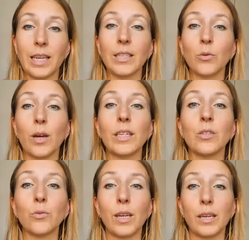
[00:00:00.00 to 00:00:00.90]
That's why
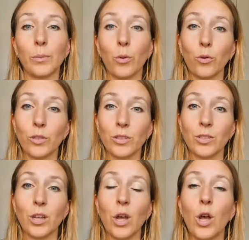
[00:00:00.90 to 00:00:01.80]
it's really
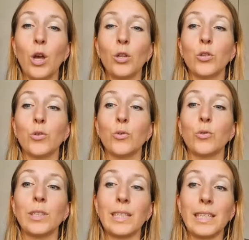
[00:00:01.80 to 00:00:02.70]
important to
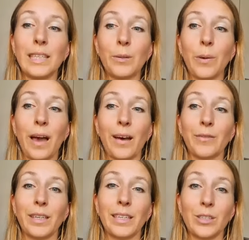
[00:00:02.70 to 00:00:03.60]
keep
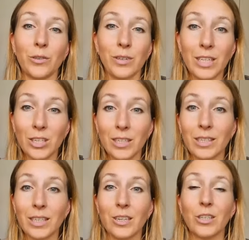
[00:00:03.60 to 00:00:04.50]
having integration
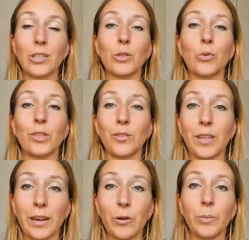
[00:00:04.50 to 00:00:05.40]
sessions with your
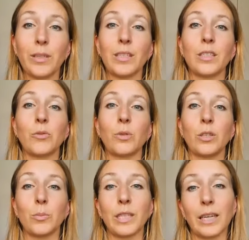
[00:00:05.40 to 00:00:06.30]
therapist or with
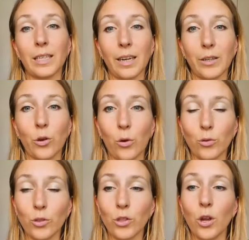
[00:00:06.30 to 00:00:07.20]
your psychedelic
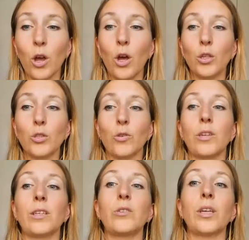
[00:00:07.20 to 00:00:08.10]
coach, so that
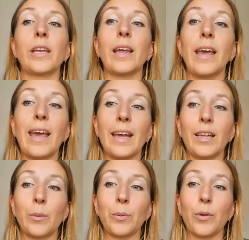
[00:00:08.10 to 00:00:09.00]
you can
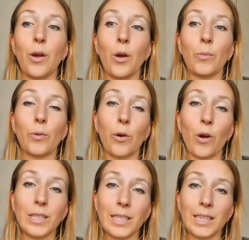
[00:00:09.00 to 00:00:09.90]
help
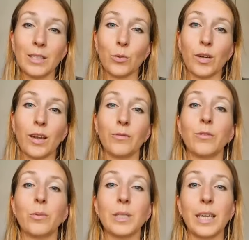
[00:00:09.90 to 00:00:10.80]
process whatever
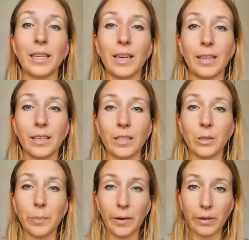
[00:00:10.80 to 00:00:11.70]
the psychedelic
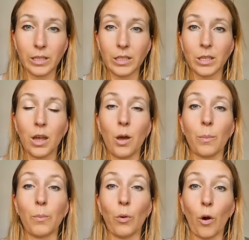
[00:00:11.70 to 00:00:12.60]
experience
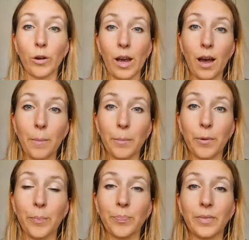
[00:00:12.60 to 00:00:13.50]
brought up
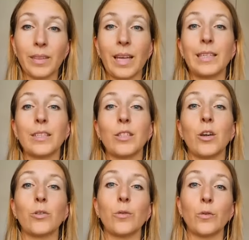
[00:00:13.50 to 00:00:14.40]
that is
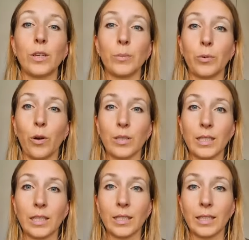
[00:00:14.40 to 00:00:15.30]
not fully
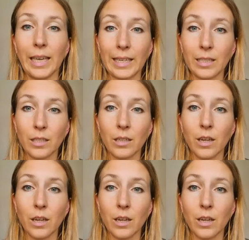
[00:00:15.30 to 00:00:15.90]
processed yet.